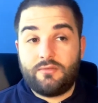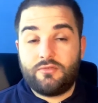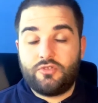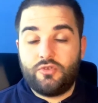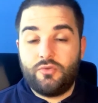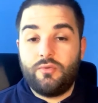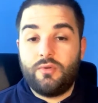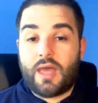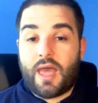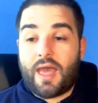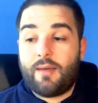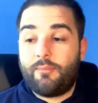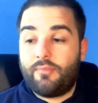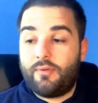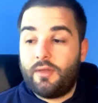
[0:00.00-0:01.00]
to the
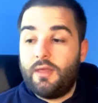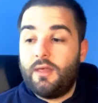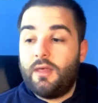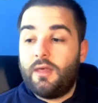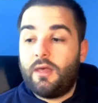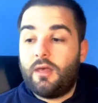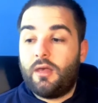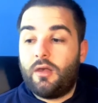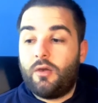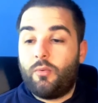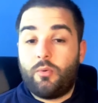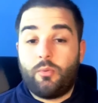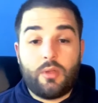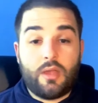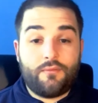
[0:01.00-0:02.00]
app where
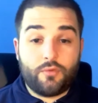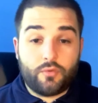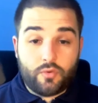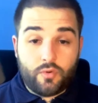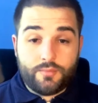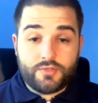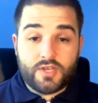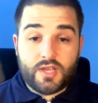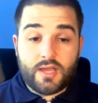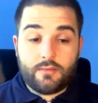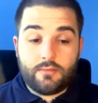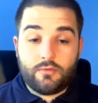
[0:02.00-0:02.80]
we have a group chat.